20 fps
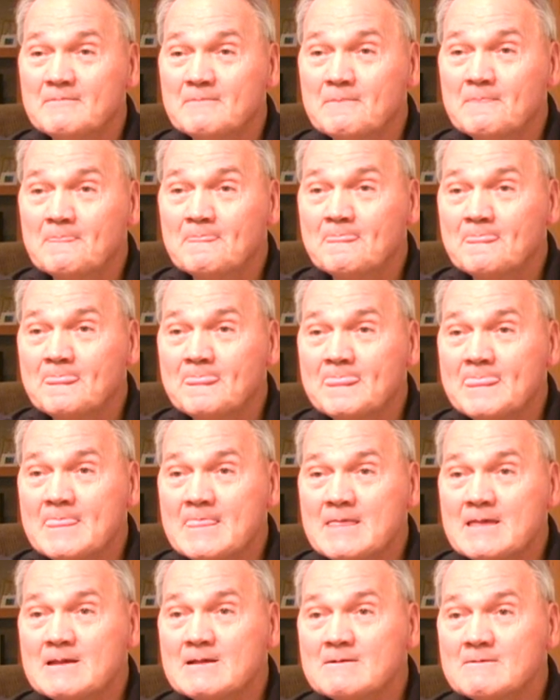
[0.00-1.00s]
And
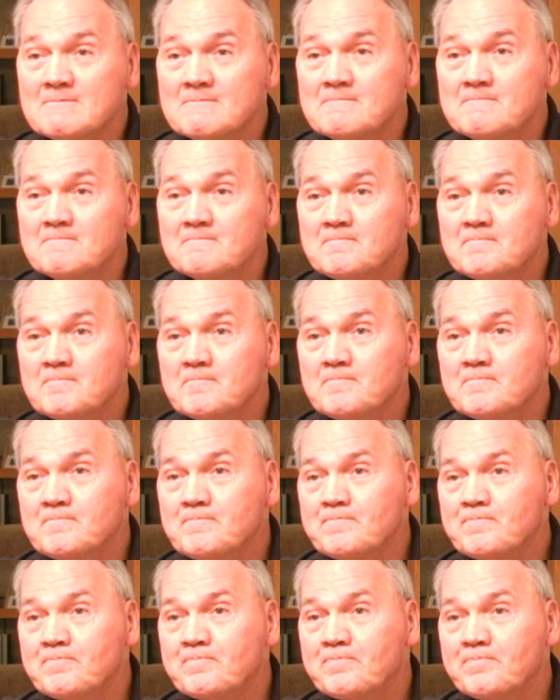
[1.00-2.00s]
ultimately what you're
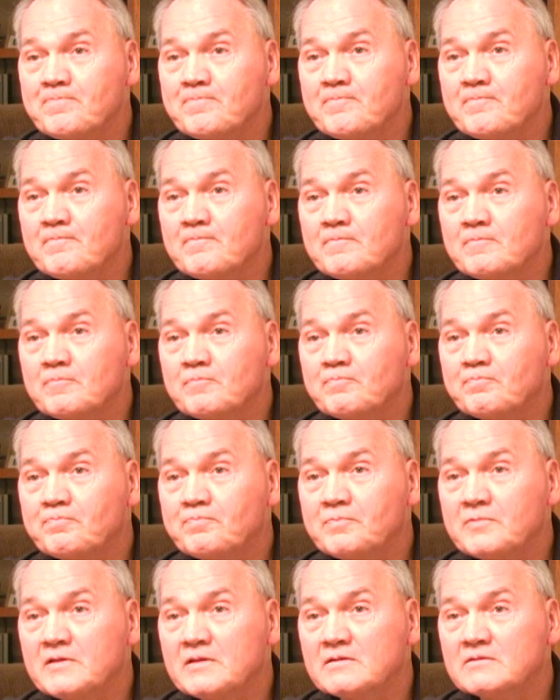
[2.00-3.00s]
wanting to do is
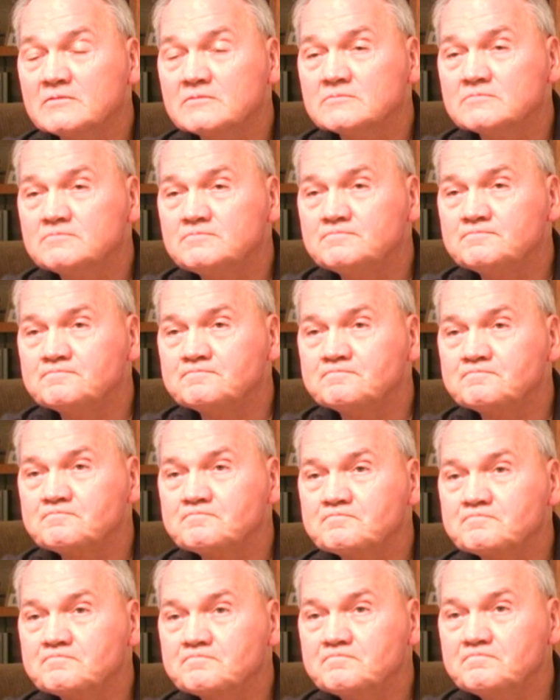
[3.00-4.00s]

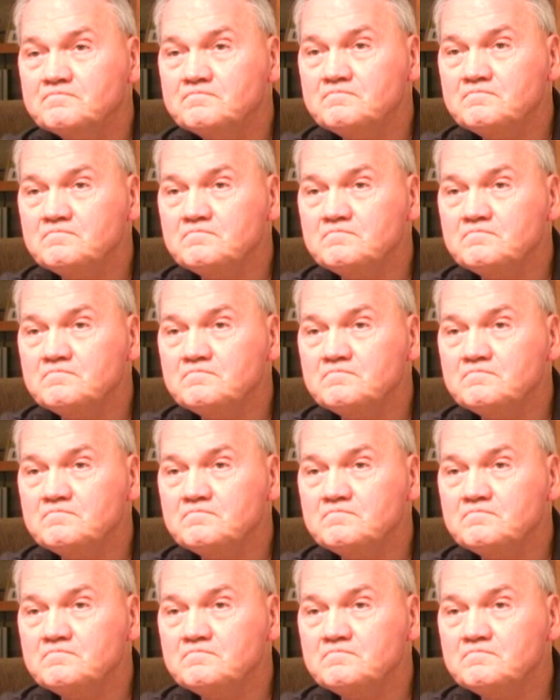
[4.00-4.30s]
essentially